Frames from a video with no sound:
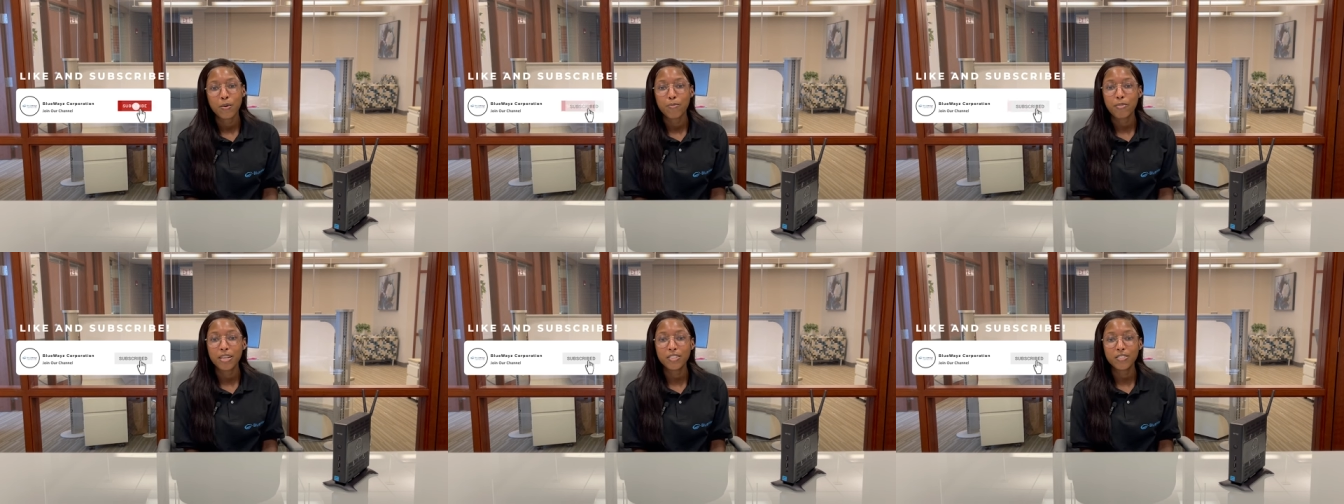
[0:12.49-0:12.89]

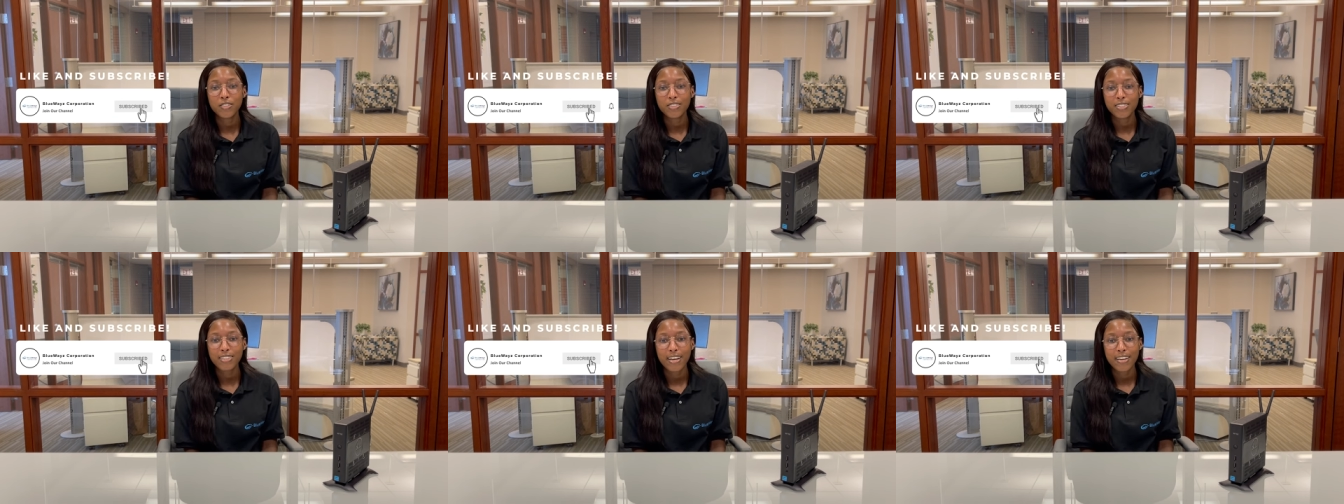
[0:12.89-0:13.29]
make sure
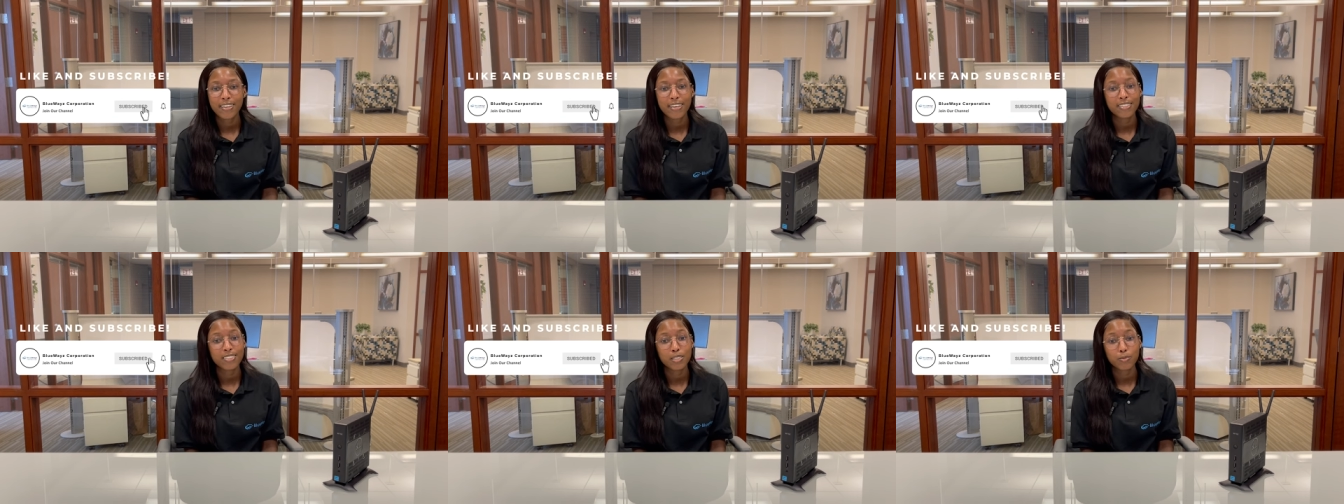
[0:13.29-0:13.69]
to like
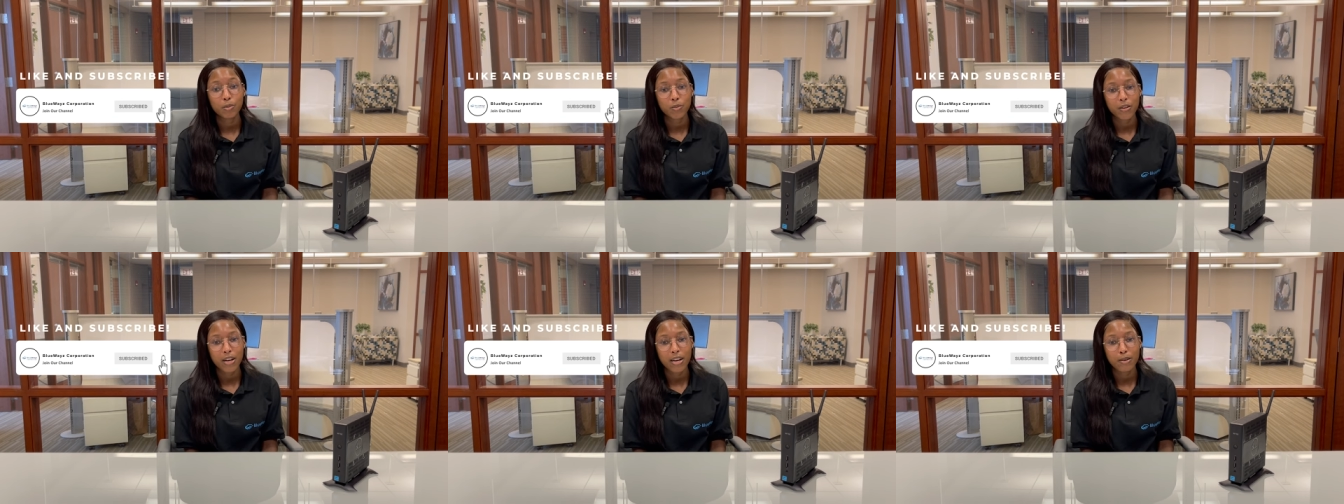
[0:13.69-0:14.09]
and
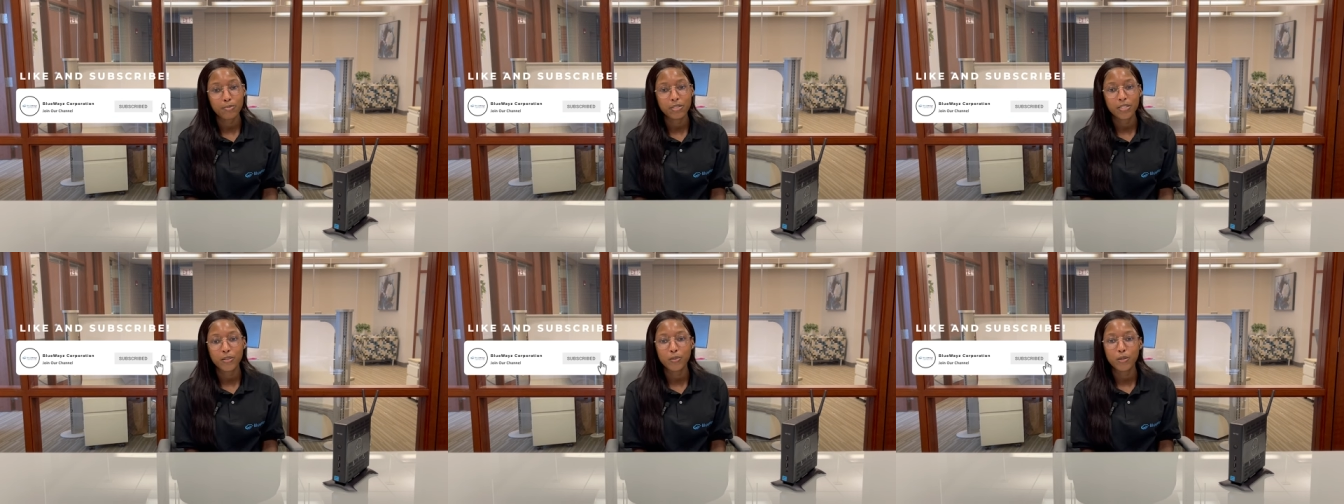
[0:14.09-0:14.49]
subscribe
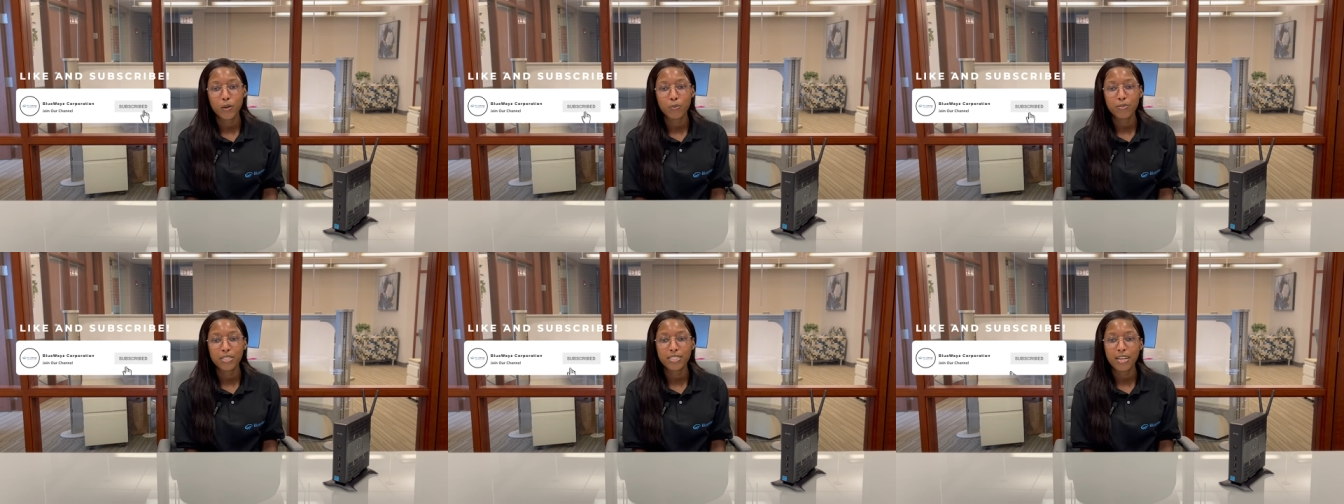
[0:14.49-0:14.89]
so you
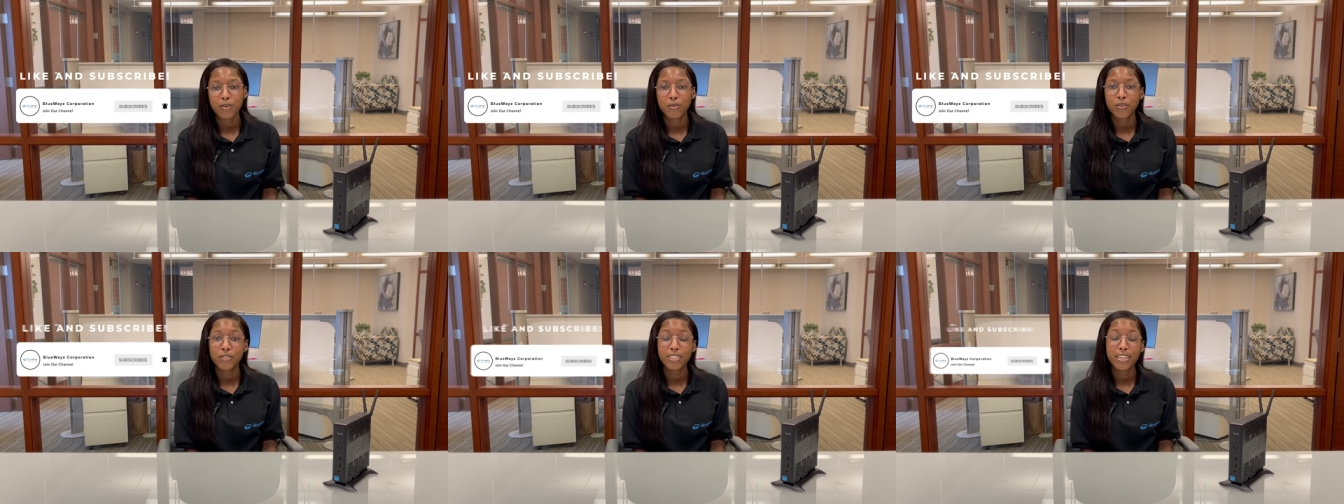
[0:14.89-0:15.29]
don't miss
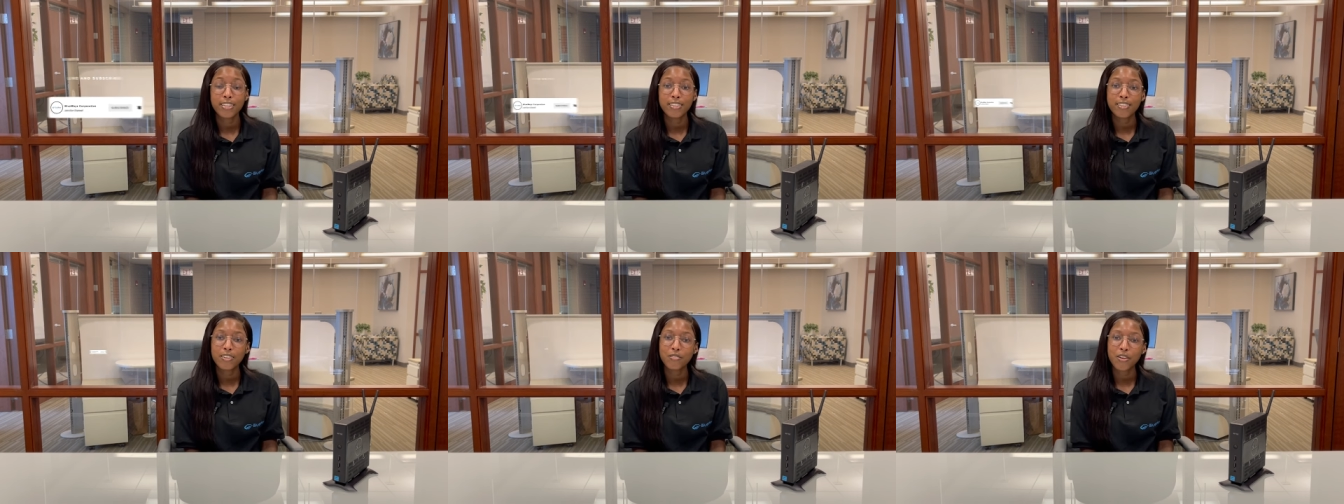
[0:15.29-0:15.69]
out on
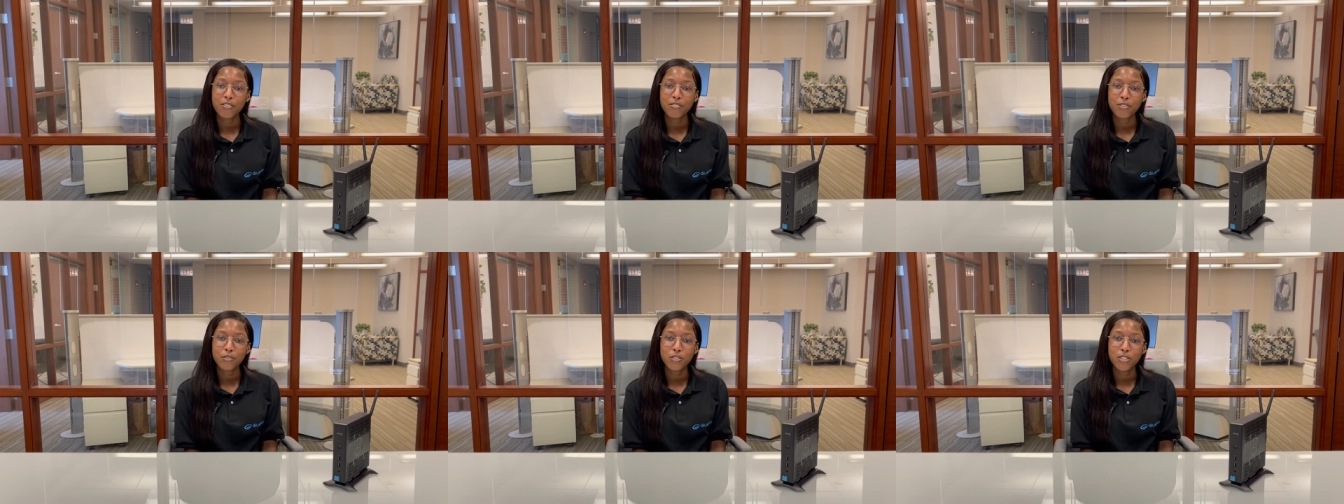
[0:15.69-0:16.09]
any of our
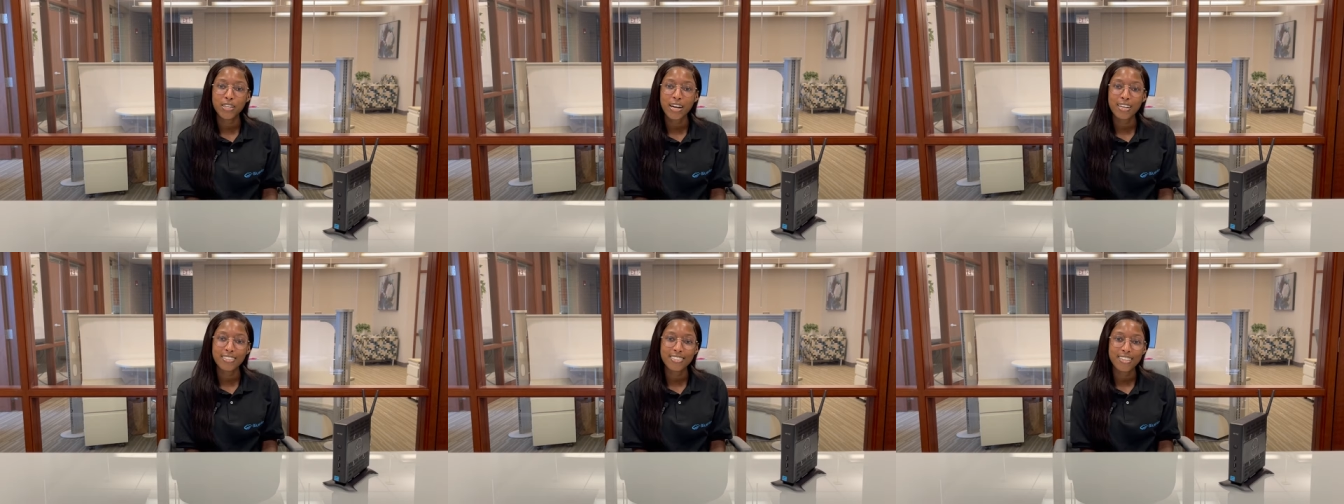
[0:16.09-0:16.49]
future
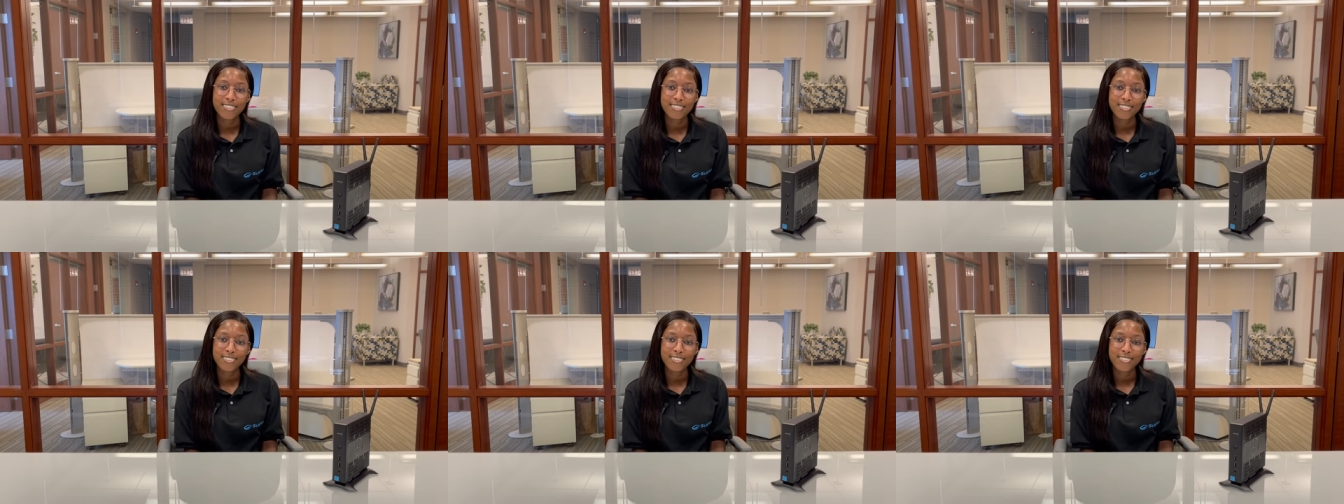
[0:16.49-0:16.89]
content.